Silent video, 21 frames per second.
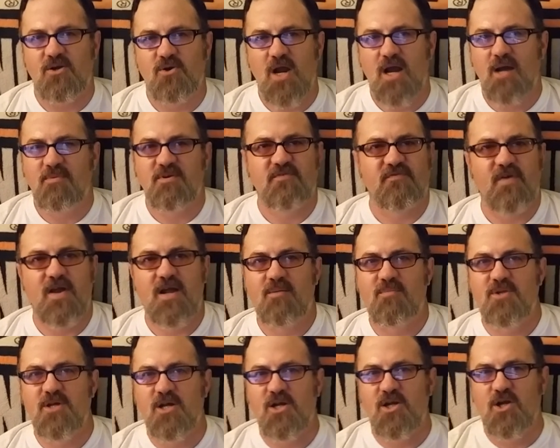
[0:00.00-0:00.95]
grab his
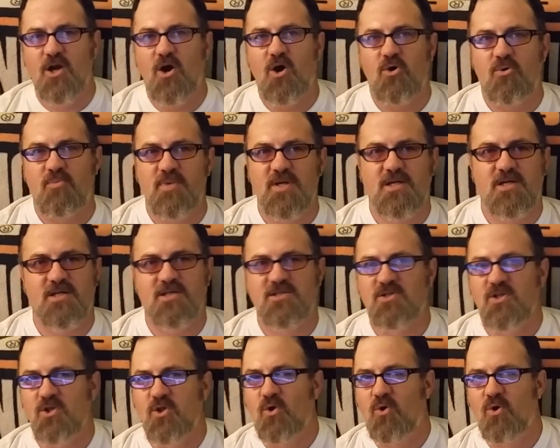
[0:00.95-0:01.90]
family and go because
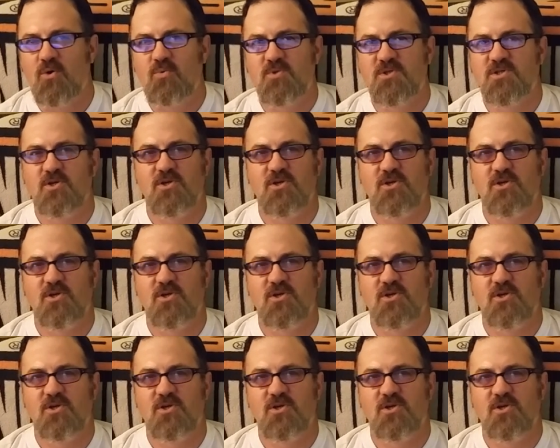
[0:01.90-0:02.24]
the Lord was